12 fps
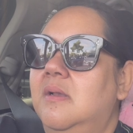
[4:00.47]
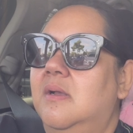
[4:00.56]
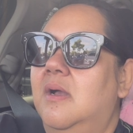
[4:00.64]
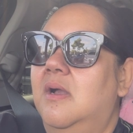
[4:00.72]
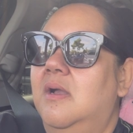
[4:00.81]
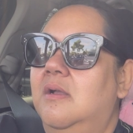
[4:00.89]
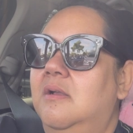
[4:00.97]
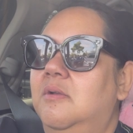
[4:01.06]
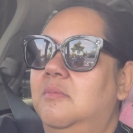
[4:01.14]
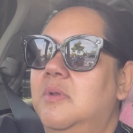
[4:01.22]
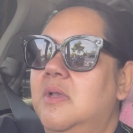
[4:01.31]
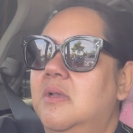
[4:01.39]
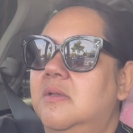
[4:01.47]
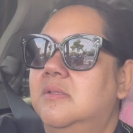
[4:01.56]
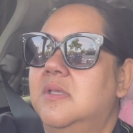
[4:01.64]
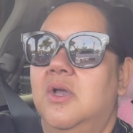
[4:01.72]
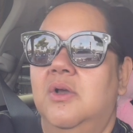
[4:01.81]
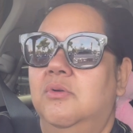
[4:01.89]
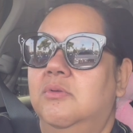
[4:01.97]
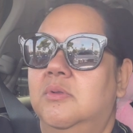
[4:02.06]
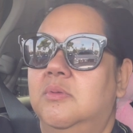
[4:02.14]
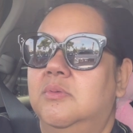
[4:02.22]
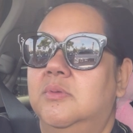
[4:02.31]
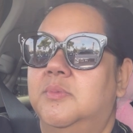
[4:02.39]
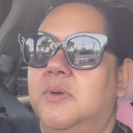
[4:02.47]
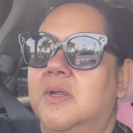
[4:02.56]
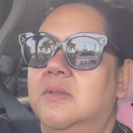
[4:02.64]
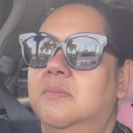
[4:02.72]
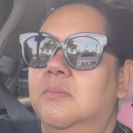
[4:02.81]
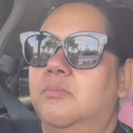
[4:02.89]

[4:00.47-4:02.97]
um, so we'll pro